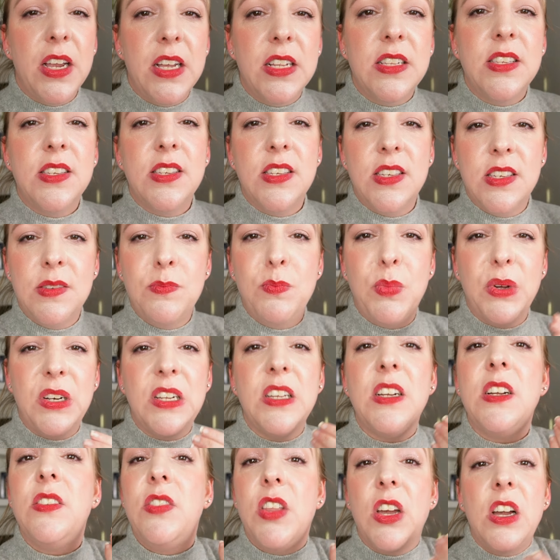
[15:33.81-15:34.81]
it's but
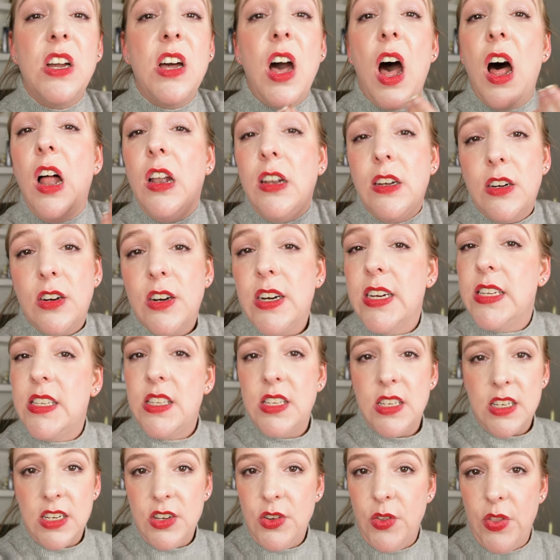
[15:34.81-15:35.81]
the, the color is
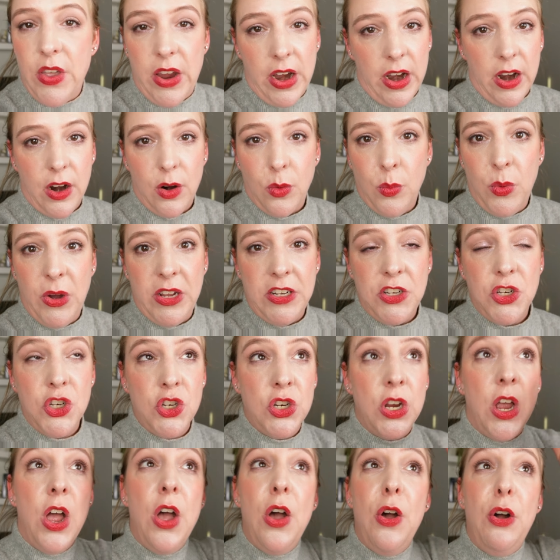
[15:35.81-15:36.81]
still there,
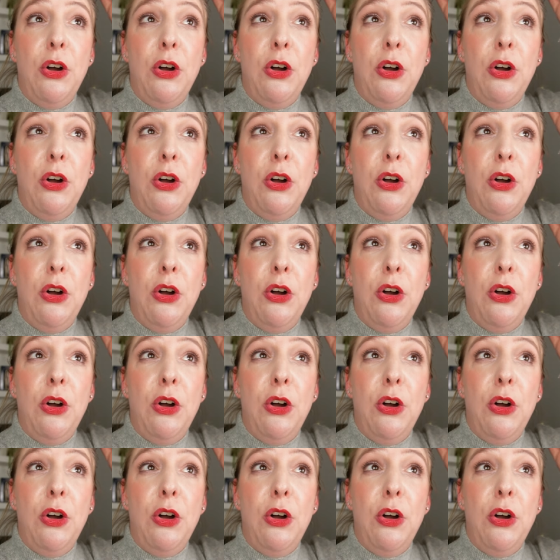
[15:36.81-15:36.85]
which